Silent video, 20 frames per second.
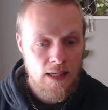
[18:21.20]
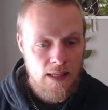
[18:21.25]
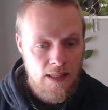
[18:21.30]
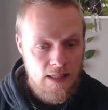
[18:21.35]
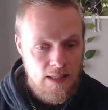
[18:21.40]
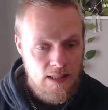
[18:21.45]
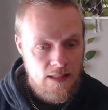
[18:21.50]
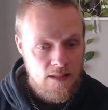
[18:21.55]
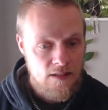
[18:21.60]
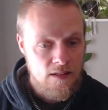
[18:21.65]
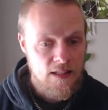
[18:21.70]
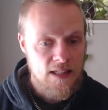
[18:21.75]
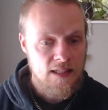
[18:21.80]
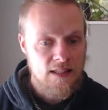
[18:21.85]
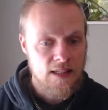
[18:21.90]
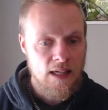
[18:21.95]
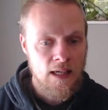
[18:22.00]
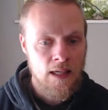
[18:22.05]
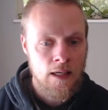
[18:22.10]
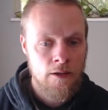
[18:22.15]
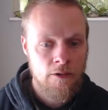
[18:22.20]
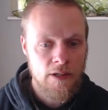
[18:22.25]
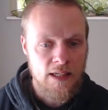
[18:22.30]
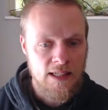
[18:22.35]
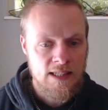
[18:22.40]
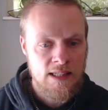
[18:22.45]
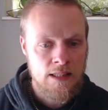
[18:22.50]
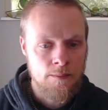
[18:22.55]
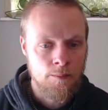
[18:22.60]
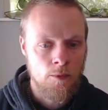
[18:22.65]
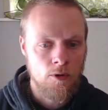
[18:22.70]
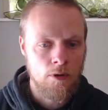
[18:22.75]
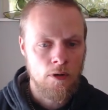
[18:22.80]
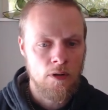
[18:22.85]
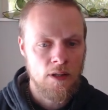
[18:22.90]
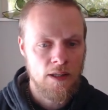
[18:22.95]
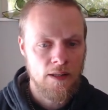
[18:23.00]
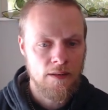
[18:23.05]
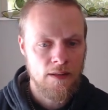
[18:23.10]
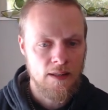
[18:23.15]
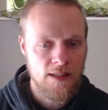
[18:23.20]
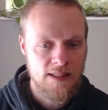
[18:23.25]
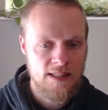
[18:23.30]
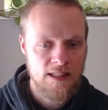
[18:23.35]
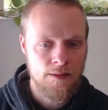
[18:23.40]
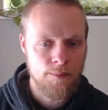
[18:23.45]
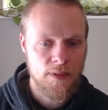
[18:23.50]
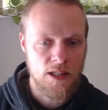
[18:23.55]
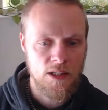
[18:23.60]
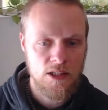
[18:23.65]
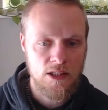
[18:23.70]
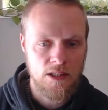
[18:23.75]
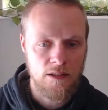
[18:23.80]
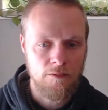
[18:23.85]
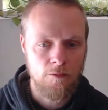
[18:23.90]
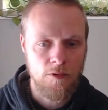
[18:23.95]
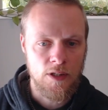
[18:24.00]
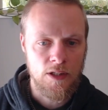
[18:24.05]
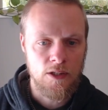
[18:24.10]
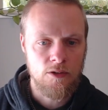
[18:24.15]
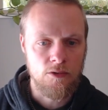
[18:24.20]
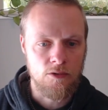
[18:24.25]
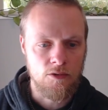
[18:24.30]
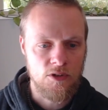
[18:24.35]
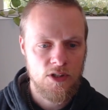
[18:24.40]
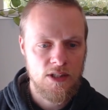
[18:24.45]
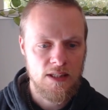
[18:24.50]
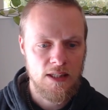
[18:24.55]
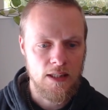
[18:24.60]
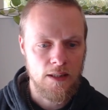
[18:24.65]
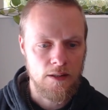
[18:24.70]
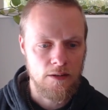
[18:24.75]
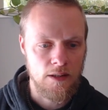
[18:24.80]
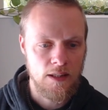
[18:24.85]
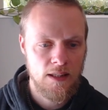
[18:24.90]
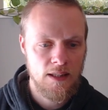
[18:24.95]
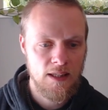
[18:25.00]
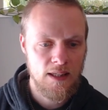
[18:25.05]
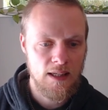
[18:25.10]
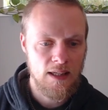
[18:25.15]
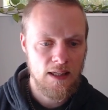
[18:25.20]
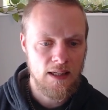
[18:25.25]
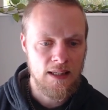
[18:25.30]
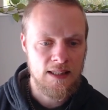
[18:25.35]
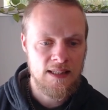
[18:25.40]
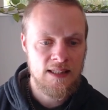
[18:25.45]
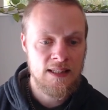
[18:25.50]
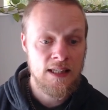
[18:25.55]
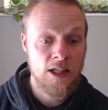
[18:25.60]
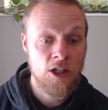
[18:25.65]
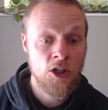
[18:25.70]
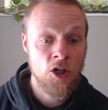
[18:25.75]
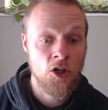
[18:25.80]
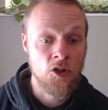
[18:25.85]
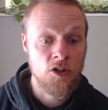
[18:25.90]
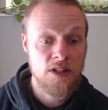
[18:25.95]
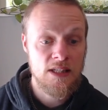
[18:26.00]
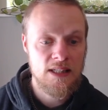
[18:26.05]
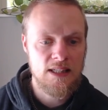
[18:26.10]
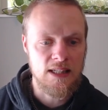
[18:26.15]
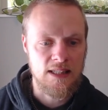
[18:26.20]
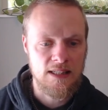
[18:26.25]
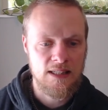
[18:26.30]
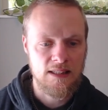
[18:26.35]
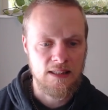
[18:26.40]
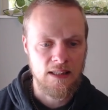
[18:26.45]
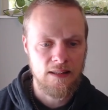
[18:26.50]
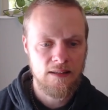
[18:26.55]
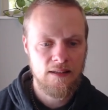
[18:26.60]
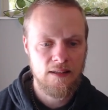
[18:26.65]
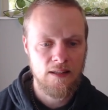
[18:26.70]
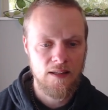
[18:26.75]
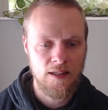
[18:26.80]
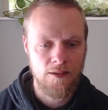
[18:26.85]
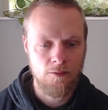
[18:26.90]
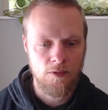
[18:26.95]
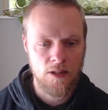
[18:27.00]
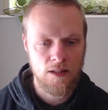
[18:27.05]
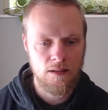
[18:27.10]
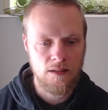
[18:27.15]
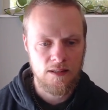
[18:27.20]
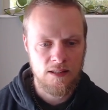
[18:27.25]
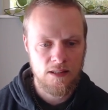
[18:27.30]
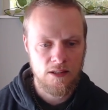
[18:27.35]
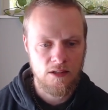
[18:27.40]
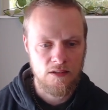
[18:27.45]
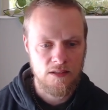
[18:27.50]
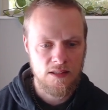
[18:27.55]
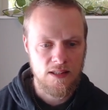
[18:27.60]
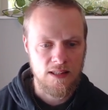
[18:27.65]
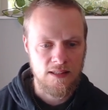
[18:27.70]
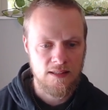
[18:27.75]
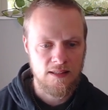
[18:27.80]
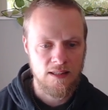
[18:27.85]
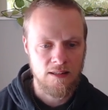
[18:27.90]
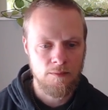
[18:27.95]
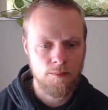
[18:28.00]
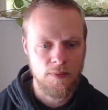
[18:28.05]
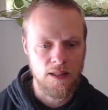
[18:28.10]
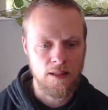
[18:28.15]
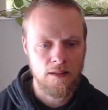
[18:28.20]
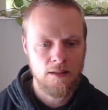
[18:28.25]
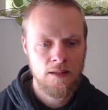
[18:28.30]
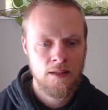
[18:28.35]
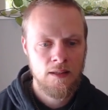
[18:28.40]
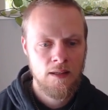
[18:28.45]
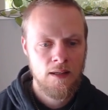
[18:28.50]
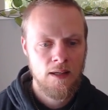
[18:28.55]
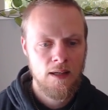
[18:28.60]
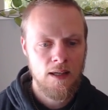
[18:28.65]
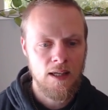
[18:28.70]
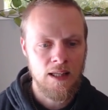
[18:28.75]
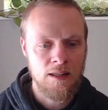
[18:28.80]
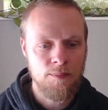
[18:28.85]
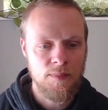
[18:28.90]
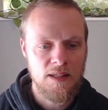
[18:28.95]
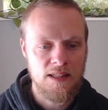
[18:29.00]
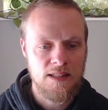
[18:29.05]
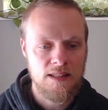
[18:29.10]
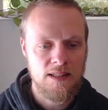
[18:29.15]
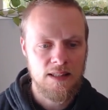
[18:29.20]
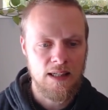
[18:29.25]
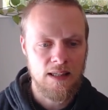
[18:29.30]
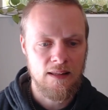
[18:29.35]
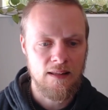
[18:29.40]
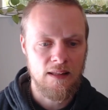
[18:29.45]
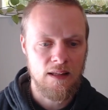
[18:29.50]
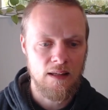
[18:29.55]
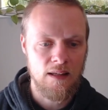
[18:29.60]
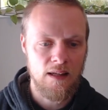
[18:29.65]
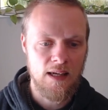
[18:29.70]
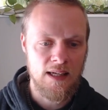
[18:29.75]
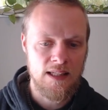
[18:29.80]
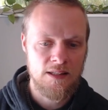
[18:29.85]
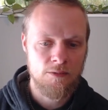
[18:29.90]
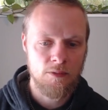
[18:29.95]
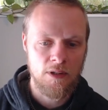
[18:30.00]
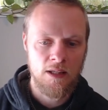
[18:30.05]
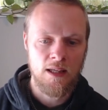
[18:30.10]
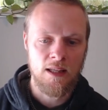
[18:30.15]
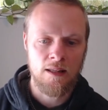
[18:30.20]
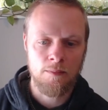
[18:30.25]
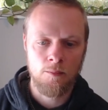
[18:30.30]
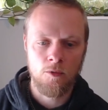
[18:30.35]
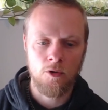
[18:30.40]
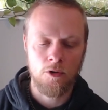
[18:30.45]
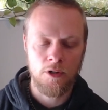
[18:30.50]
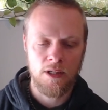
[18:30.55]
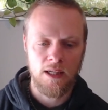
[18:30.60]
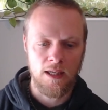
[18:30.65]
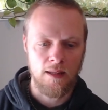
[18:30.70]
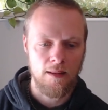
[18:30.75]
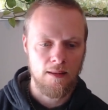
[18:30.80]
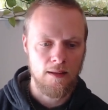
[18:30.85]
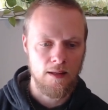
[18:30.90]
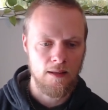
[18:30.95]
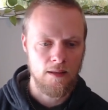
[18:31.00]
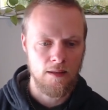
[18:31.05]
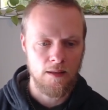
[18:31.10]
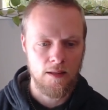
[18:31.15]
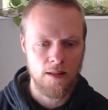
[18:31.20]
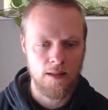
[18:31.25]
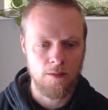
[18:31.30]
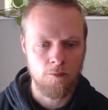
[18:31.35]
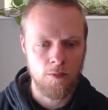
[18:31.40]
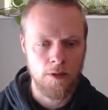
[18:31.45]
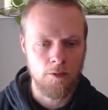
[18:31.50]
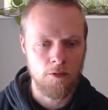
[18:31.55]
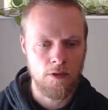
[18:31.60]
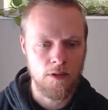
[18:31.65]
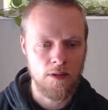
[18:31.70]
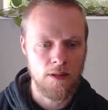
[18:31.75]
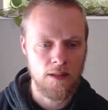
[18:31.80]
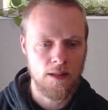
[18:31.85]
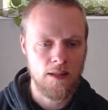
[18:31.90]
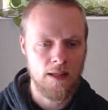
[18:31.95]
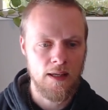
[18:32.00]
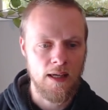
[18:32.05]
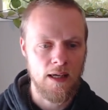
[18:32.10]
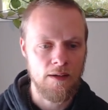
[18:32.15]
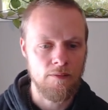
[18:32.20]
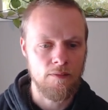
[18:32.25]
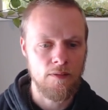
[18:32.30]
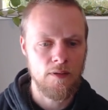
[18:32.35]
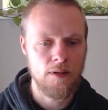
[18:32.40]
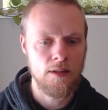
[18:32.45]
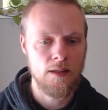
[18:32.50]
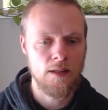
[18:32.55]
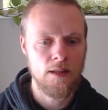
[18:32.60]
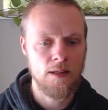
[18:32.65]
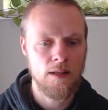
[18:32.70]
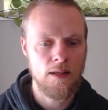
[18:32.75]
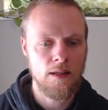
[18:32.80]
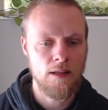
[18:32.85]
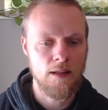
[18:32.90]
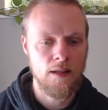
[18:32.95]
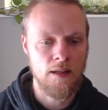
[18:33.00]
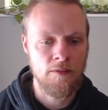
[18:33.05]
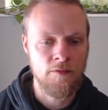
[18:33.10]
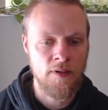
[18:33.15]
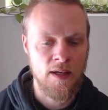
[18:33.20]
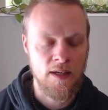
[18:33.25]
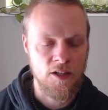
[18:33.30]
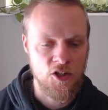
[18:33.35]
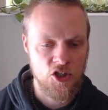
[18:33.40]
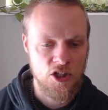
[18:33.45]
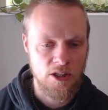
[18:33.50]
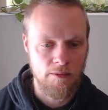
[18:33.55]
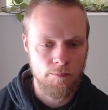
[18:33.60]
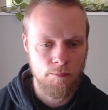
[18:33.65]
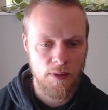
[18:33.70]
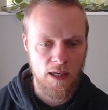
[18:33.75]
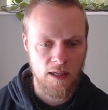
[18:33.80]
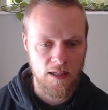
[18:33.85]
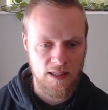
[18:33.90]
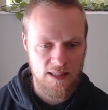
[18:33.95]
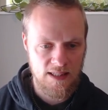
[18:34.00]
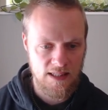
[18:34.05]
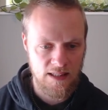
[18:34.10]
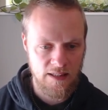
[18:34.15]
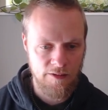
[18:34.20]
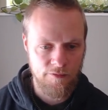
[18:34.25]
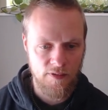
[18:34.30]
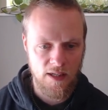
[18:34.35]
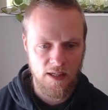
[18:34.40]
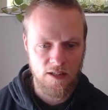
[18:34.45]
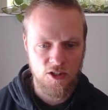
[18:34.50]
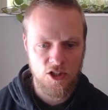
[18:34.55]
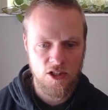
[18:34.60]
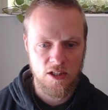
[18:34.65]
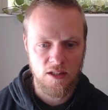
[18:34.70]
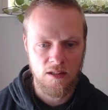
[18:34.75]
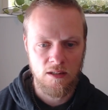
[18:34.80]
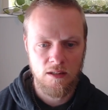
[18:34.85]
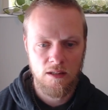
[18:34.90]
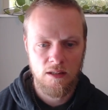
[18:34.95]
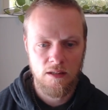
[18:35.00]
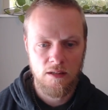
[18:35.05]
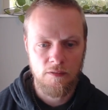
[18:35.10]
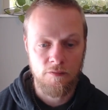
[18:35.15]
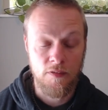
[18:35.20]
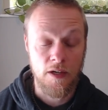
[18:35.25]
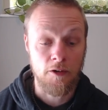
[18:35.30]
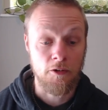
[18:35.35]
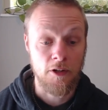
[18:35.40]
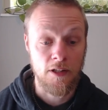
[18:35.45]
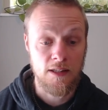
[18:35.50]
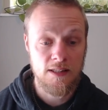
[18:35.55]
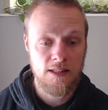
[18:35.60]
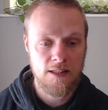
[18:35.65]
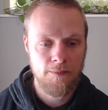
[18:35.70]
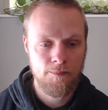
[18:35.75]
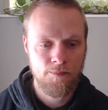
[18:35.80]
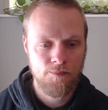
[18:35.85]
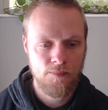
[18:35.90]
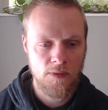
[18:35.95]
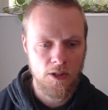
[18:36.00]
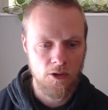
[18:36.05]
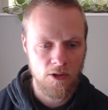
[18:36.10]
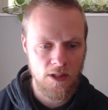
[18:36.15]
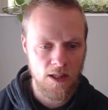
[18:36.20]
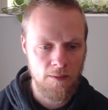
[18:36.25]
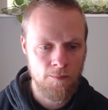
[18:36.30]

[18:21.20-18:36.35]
So this ARX model and the estimation we used here, it's consistent. And what does consistent mean? It means that as we get more data, we will have a vanishing bias and a vanishing variance. Okay,